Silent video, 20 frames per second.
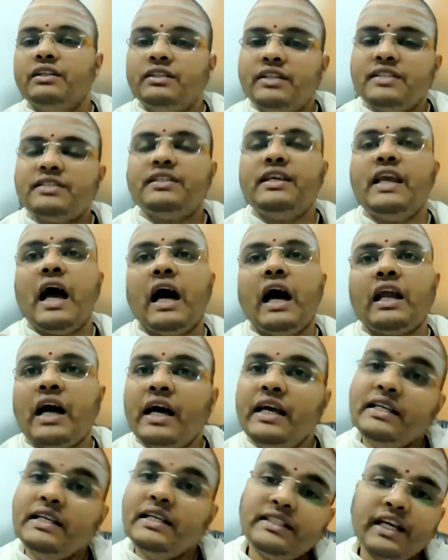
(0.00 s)
this jnana
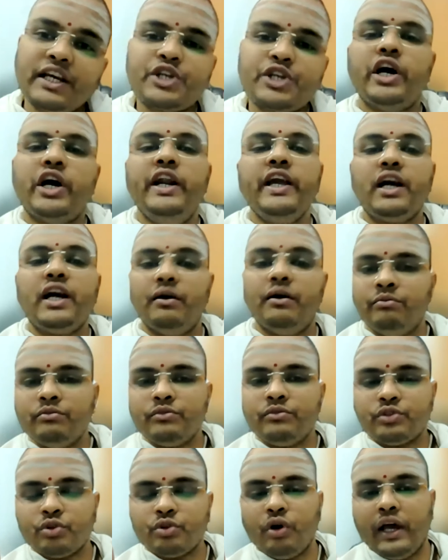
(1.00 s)
is kshanikam.
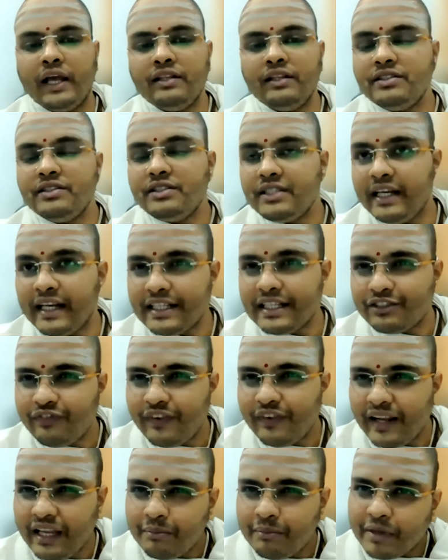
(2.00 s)
So hence, it is
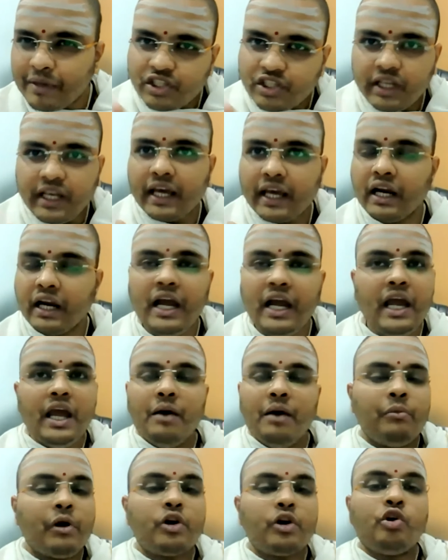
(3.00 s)
very much near
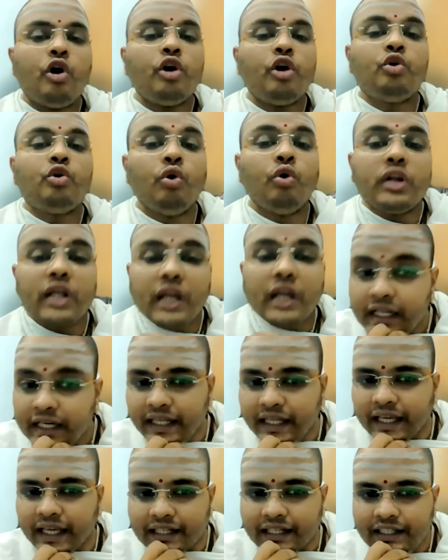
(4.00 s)
but not totally
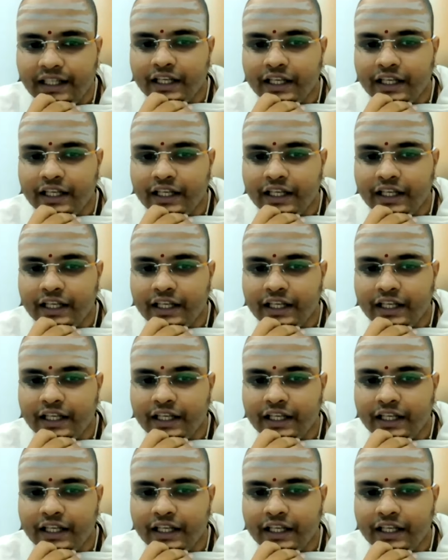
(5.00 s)
near.